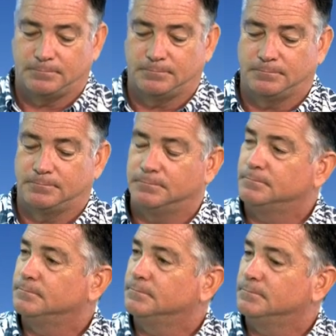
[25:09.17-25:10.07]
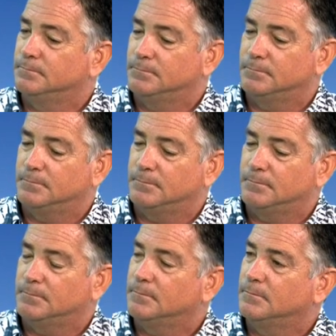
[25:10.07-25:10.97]

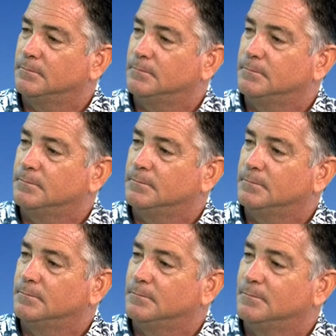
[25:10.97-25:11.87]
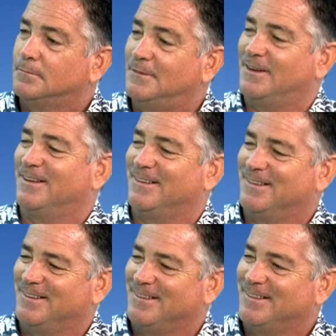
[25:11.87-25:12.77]

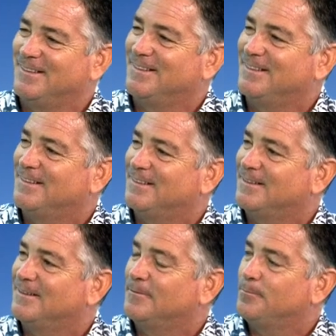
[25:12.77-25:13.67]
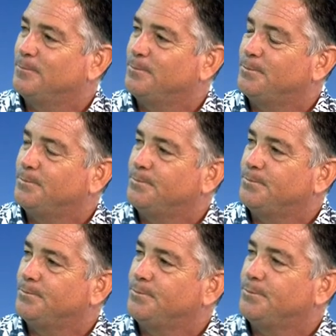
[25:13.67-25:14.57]
[no speech]